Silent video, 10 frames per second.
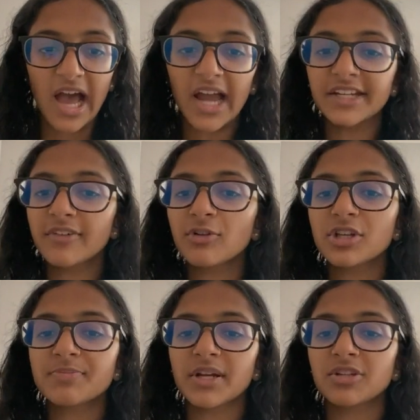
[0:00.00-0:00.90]
I never
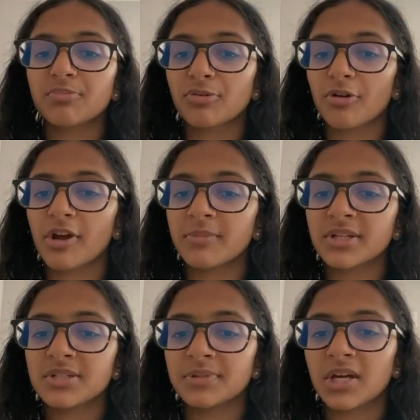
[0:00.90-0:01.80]
expected
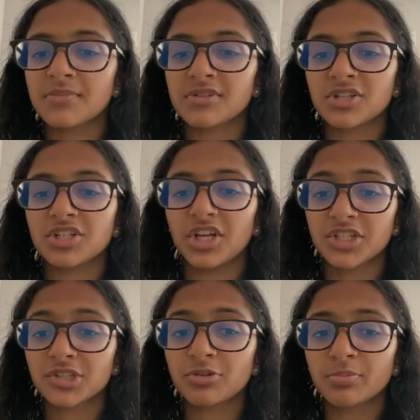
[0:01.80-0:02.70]
programming to become such an
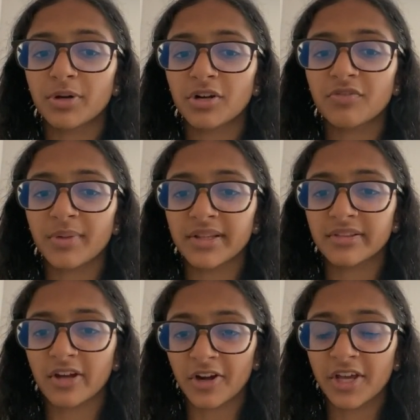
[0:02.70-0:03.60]
integral part of my
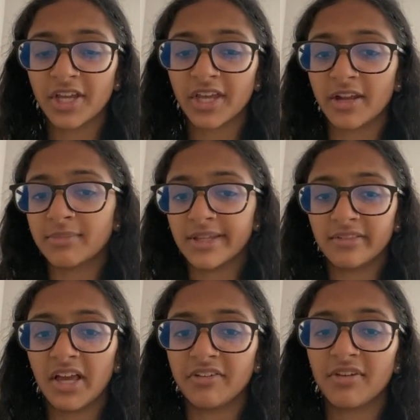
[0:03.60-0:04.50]
learning and my
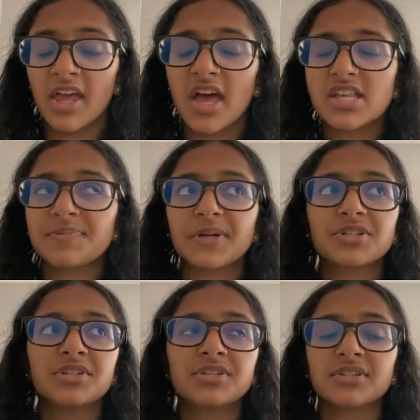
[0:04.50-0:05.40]
life,
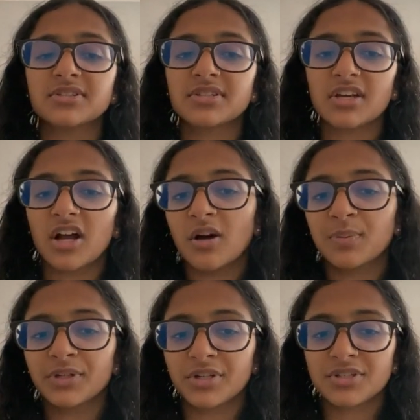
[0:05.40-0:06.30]
especially since a
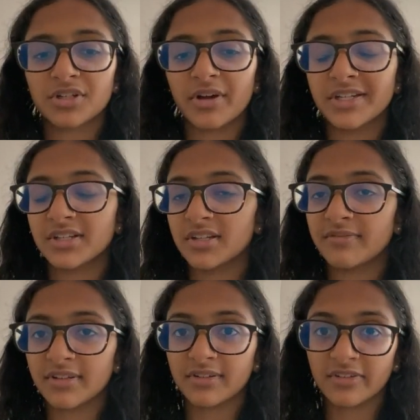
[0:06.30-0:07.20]
couple years ago I didn't
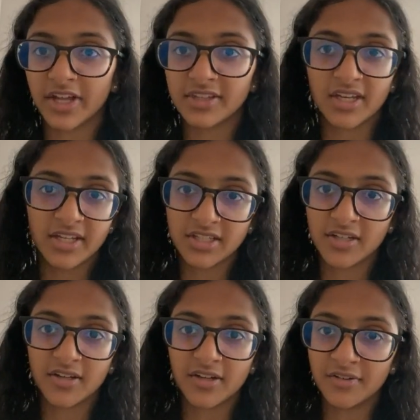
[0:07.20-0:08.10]
even like the
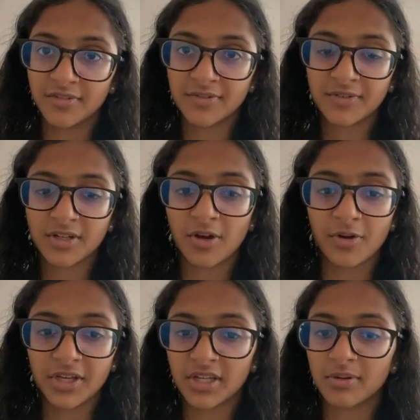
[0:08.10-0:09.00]
idea of
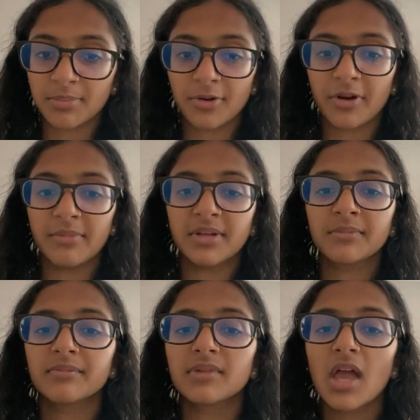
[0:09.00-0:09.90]
coding and programming.